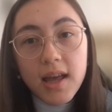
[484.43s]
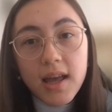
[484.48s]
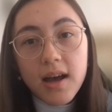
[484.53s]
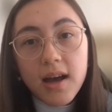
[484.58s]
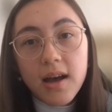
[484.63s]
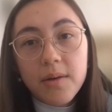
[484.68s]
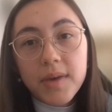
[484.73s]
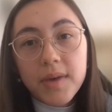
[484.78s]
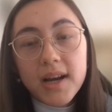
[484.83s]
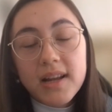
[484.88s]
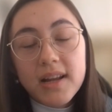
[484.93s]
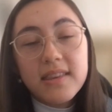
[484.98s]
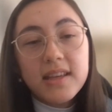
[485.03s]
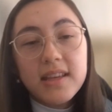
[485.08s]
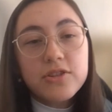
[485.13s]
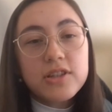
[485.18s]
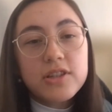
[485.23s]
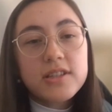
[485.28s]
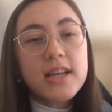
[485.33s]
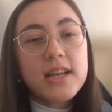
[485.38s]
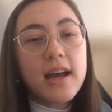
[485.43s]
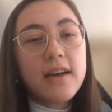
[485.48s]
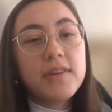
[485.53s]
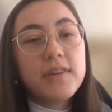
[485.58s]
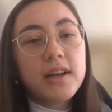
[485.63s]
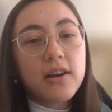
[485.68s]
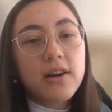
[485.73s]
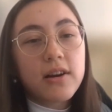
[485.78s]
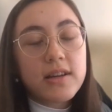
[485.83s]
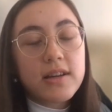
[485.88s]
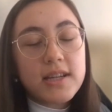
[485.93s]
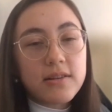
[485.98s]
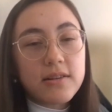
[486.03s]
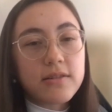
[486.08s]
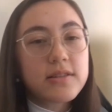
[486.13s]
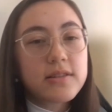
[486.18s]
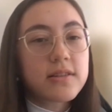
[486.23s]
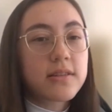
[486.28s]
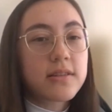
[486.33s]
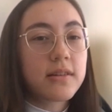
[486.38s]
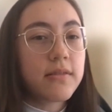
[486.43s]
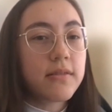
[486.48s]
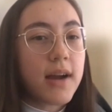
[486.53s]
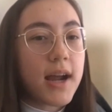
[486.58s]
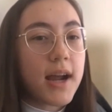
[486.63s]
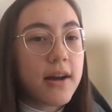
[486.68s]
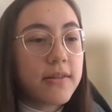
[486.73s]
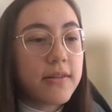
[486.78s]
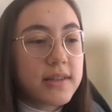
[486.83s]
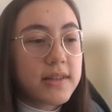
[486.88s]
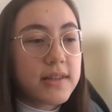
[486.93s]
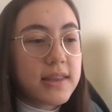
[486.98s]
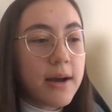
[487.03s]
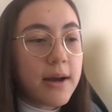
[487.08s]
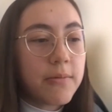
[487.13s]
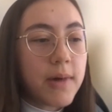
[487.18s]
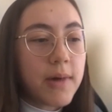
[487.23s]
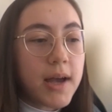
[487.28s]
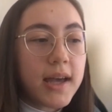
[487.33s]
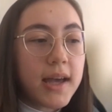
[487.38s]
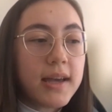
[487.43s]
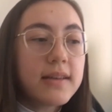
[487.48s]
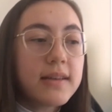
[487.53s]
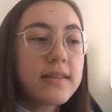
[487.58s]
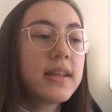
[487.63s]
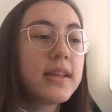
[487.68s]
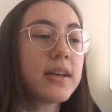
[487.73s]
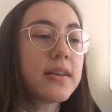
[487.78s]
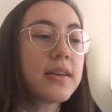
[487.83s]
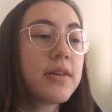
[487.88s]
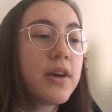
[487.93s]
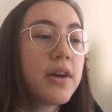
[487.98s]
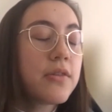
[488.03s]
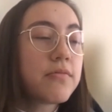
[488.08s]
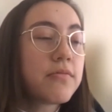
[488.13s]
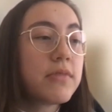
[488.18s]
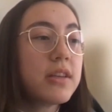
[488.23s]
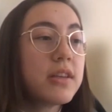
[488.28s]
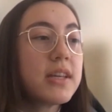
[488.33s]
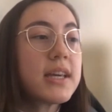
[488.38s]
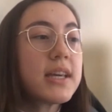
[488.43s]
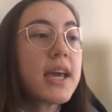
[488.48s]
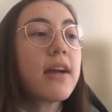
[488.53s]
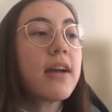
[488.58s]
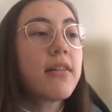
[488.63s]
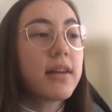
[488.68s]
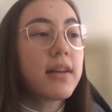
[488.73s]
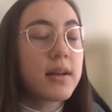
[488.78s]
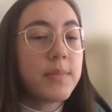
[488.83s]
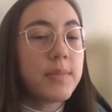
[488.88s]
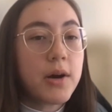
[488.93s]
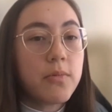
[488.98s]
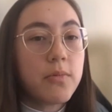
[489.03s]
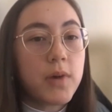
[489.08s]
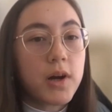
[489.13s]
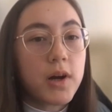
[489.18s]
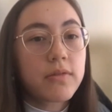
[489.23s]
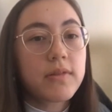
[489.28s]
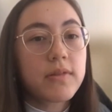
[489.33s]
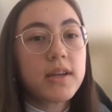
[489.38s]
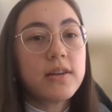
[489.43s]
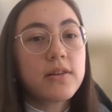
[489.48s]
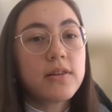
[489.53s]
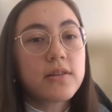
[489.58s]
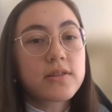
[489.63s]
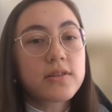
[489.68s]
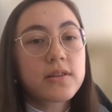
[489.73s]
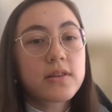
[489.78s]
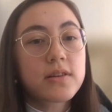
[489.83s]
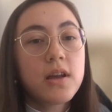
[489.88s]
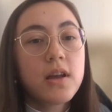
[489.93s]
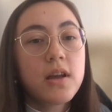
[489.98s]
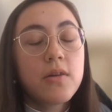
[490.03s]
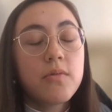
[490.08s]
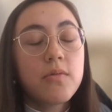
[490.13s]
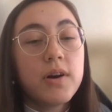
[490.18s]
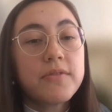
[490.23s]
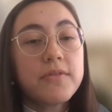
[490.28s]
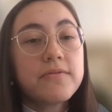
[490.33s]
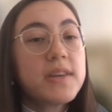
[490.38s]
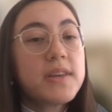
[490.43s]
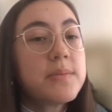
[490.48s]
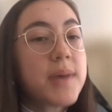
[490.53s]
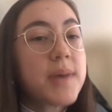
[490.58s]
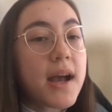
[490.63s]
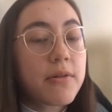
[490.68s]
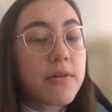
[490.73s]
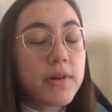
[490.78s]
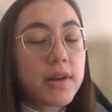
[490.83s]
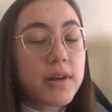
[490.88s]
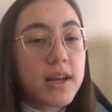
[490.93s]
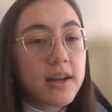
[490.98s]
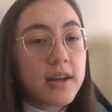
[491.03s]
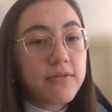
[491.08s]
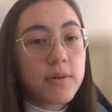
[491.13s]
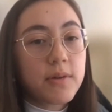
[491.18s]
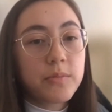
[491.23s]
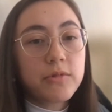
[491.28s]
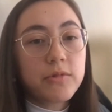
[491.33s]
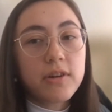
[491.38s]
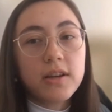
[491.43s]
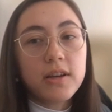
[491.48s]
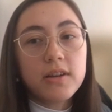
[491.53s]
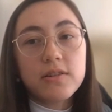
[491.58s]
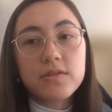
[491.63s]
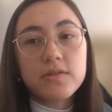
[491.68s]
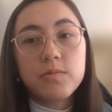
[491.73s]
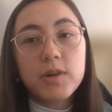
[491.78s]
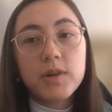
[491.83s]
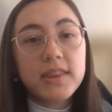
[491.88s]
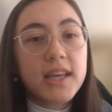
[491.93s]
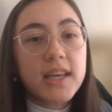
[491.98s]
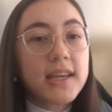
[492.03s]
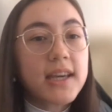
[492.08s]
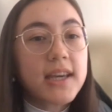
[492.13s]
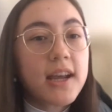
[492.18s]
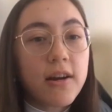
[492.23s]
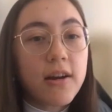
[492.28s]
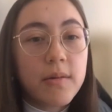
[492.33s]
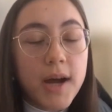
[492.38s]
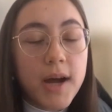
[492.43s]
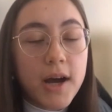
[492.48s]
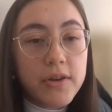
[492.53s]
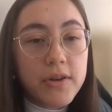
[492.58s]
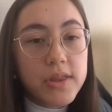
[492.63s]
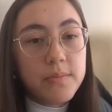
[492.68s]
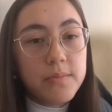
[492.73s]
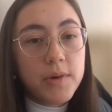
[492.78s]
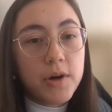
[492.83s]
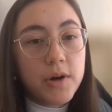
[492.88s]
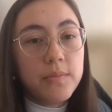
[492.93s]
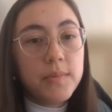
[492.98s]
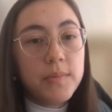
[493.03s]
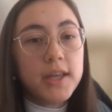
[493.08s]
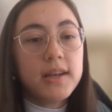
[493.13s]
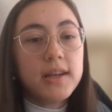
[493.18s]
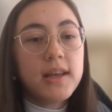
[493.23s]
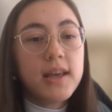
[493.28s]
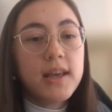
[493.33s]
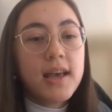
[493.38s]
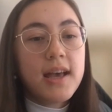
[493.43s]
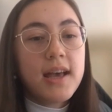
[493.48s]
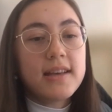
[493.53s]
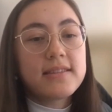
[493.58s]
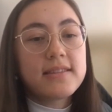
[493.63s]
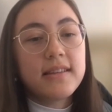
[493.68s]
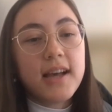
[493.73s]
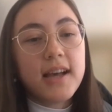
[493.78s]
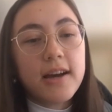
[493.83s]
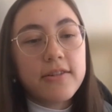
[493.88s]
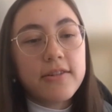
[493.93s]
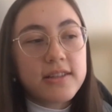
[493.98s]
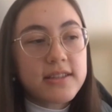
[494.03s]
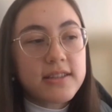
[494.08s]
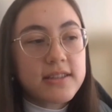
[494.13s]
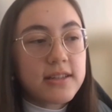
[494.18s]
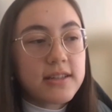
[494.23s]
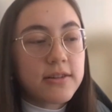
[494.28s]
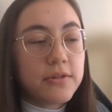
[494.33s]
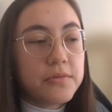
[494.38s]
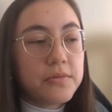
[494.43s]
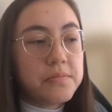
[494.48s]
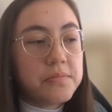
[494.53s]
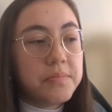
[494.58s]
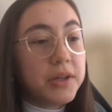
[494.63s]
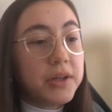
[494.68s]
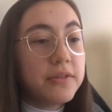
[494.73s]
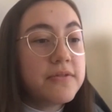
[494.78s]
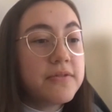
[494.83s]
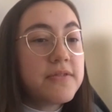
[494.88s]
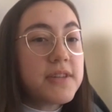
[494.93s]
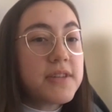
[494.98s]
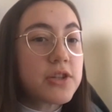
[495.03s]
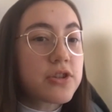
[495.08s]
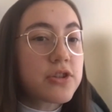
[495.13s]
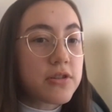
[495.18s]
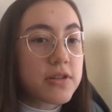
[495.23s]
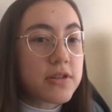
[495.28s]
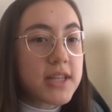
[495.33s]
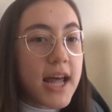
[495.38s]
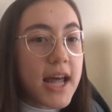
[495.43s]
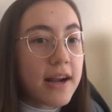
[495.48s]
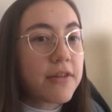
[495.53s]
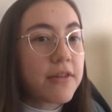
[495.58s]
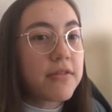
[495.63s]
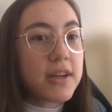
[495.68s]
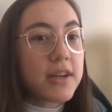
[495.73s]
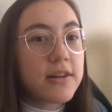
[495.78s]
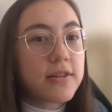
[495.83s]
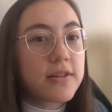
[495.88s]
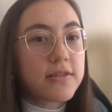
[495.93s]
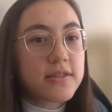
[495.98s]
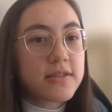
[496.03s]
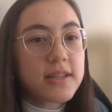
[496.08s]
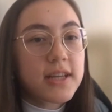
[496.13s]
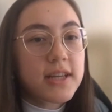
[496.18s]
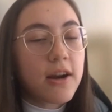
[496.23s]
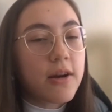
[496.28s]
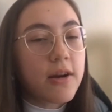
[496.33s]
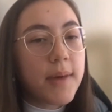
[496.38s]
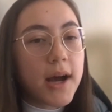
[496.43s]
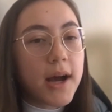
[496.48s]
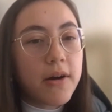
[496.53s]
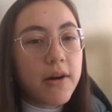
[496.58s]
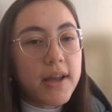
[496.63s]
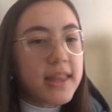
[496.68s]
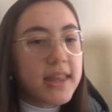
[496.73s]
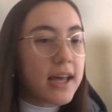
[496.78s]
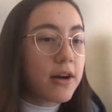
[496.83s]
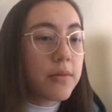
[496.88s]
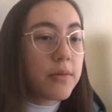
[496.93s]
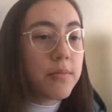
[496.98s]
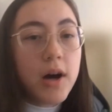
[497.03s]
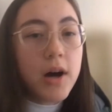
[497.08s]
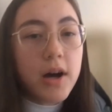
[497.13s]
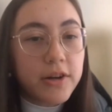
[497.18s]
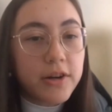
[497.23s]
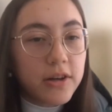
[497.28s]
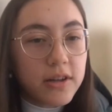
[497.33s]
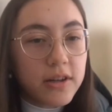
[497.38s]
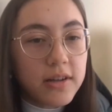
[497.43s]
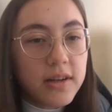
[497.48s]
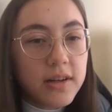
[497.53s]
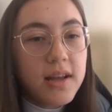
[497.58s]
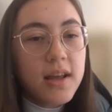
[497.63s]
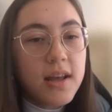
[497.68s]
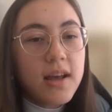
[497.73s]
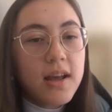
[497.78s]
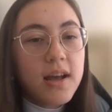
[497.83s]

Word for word: Um, and I think just having our ear to the ground in that way, and like really caring about what creators, what feedback we're getting from creators, what they care about in the moment, has allowed us to build features that creators care about and that are modern.